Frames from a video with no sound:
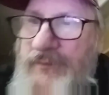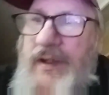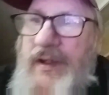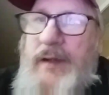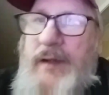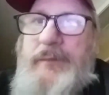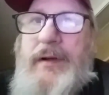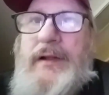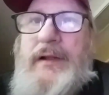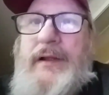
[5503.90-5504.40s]

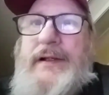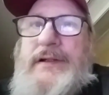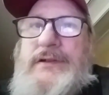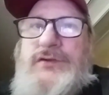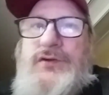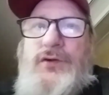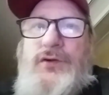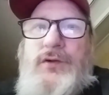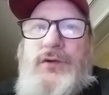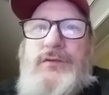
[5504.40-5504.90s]
Damn, my
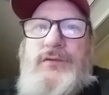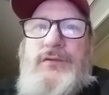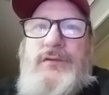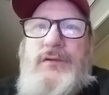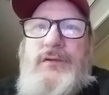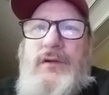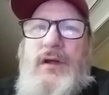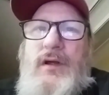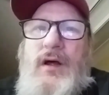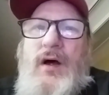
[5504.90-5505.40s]
legs hurt.
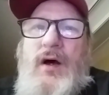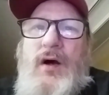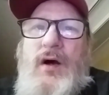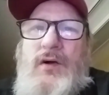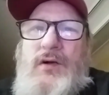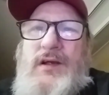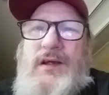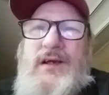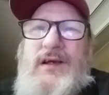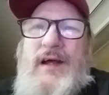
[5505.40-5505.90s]

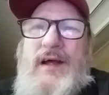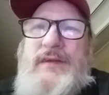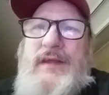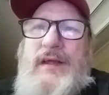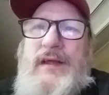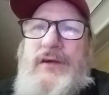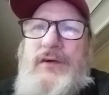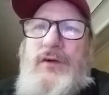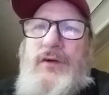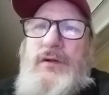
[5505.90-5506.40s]
Oh, God,
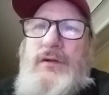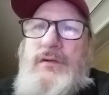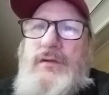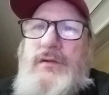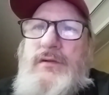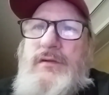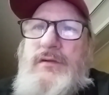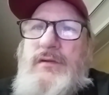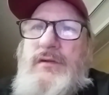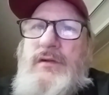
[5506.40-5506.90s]
they
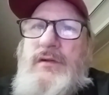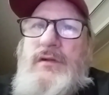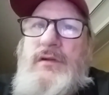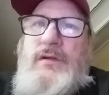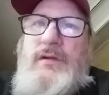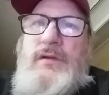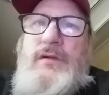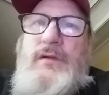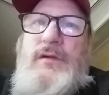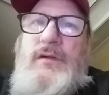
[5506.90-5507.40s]
hurt.
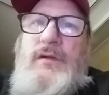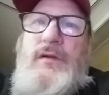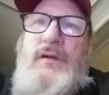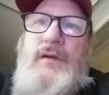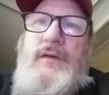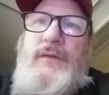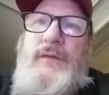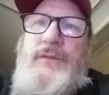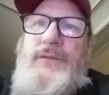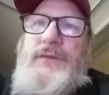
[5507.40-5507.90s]

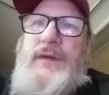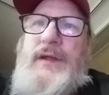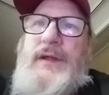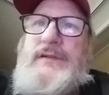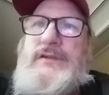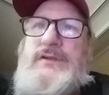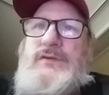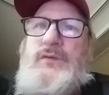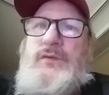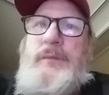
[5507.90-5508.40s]

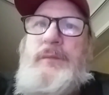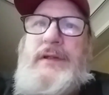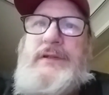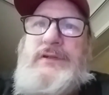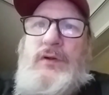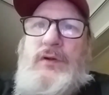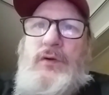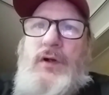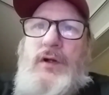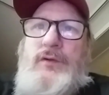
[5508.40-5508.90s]
This is what
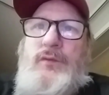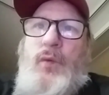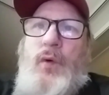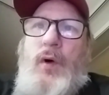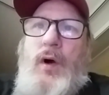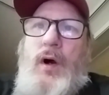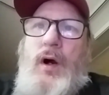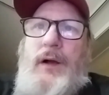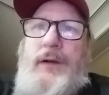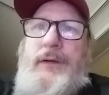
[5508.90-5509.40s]
makes it hard to
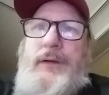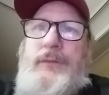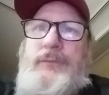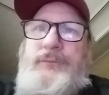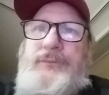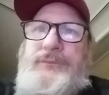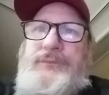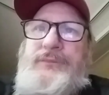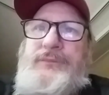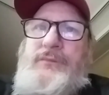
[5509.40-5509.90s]
walk.
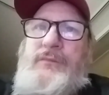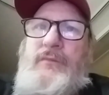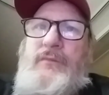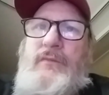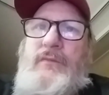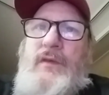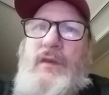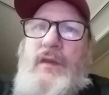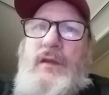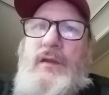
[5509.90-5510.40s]

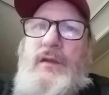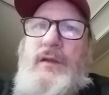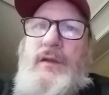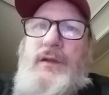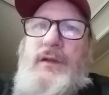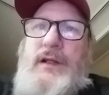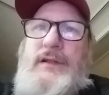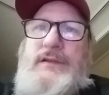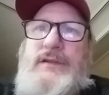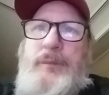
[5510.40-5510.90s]

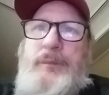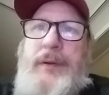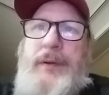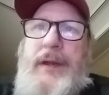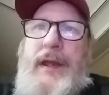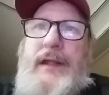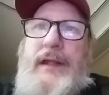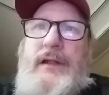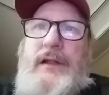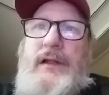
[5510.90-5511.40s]
Because of the
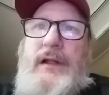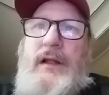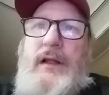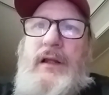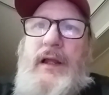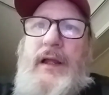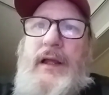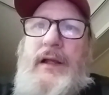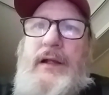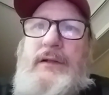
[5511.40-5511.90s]
pain in the
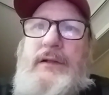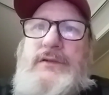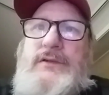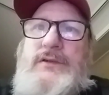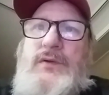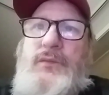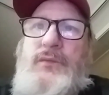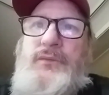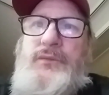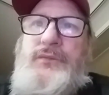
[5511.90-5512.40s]

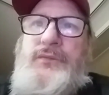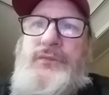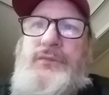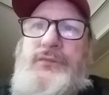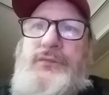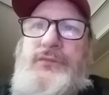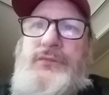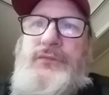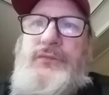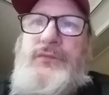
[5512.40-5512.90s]
legs.
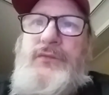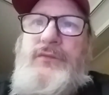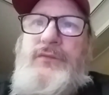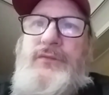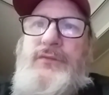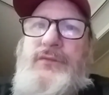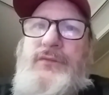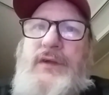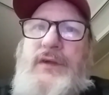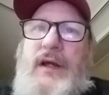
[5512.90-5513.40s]

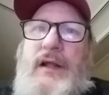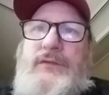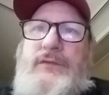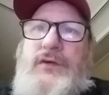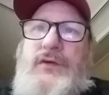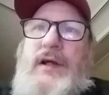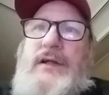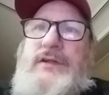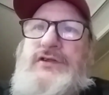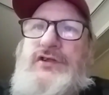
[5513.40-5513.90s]

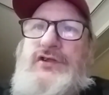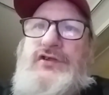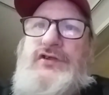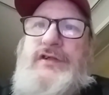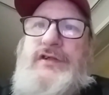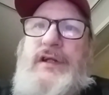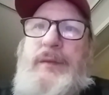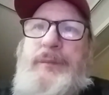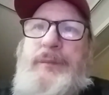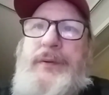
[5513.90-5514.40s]
God, you guys should
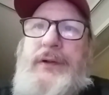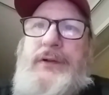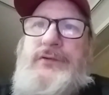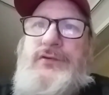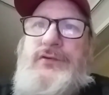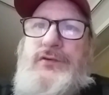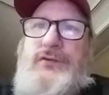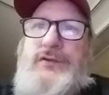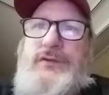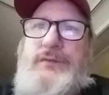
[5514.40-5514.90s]
see the
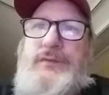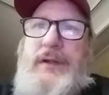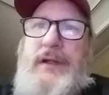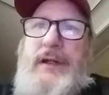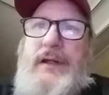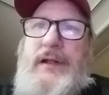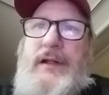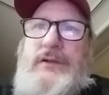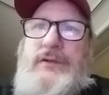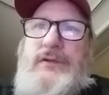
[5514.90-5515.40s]
pictures,
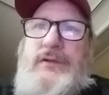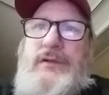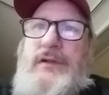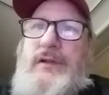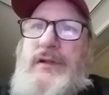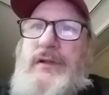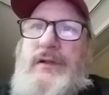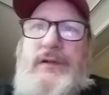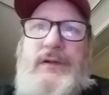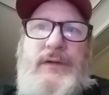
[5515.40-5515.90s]
man.
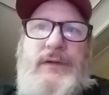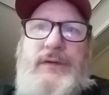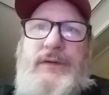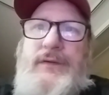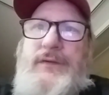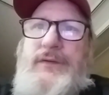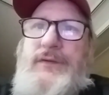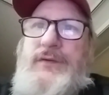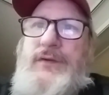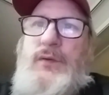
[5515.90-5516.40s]

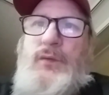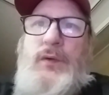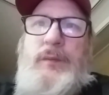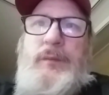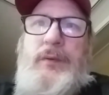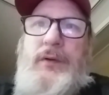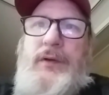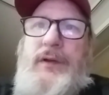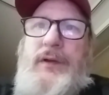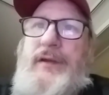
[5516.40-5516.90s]
You
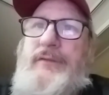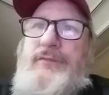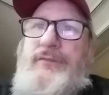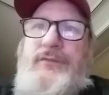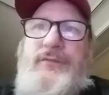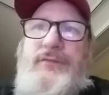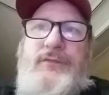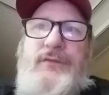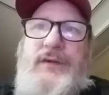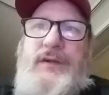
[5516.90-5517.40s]
wouldn't
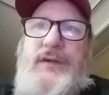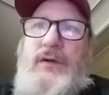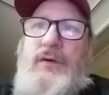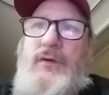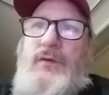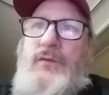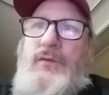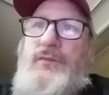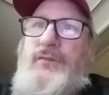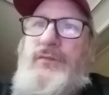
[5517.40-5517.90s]
believe, you
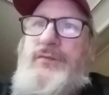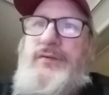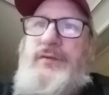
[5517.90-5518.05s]
know.